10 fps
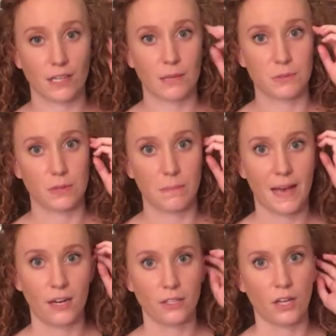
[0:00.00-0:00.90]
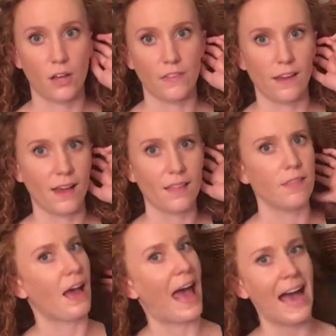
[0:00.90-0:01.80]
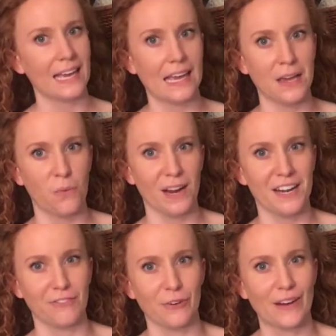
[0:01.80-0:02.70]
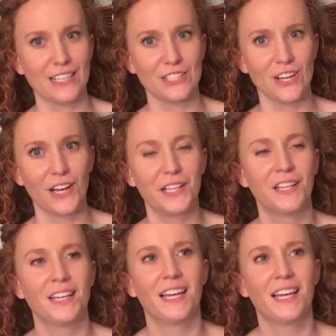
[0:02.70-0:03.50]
that comes with a pattern called the Hacking Waiting for Rain shawl.